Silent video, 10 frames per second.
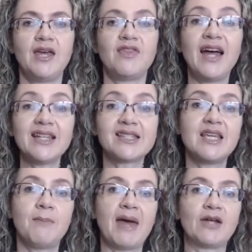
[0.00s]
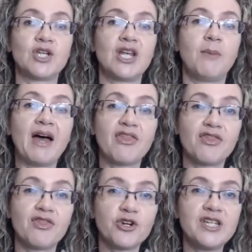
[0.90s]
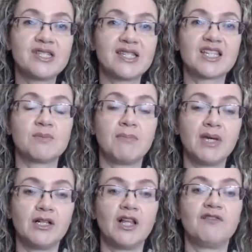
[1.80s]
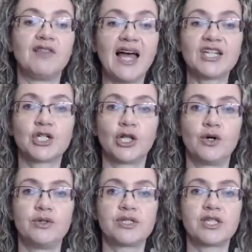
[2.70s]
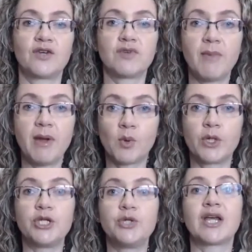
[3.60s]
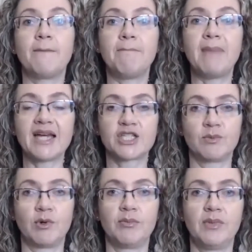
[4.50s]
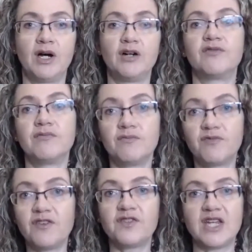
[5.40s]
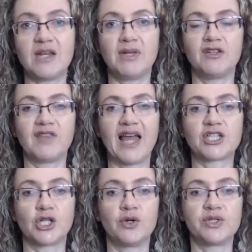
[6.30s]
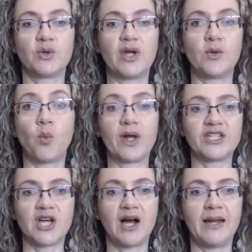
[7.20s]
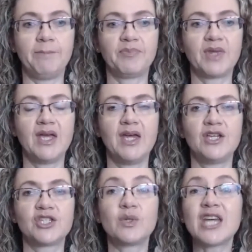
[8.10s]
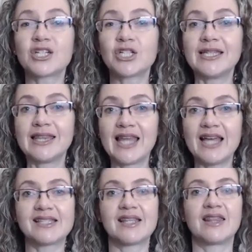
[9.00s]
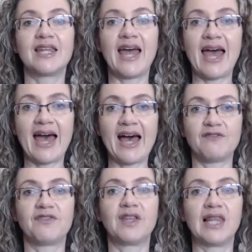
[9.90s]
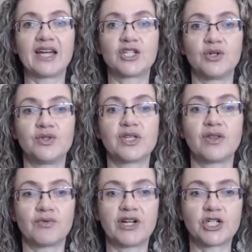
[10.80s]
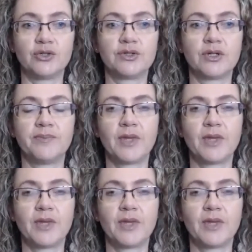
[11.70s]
That's the amount in about 36 mil of lactulose. And remember, we're using a maximum of 15 mil of lactulose at one time. So it's actually less than half the lactose threshold.